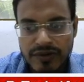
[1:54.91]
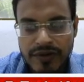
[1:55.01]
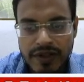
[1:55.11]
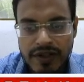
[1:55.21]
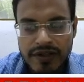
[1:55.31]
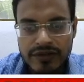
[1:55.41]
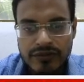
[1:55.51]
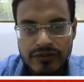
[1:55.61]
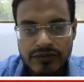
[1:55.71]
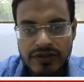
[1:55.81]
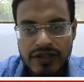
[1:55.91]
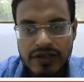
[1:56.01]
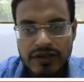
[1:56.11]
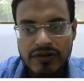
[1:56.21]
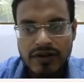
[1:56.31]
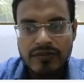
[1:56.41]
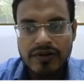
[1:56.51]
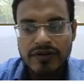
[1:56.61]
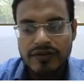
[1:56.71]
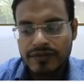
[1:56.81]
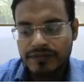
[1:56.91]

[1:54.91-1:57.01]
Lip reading: So these are the requirements,